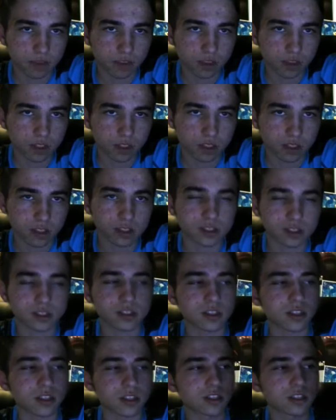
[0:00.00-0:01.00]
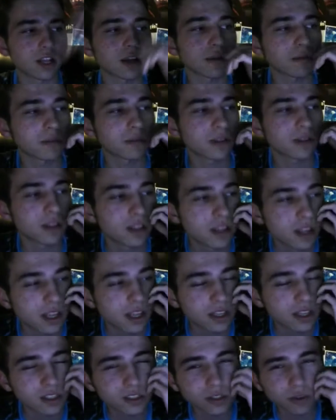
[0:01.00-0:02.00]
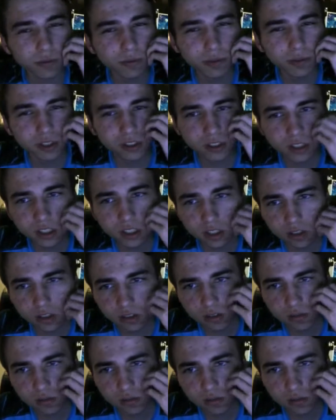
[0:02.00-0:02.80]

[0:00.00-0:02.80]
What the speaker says: Because there's not too much in here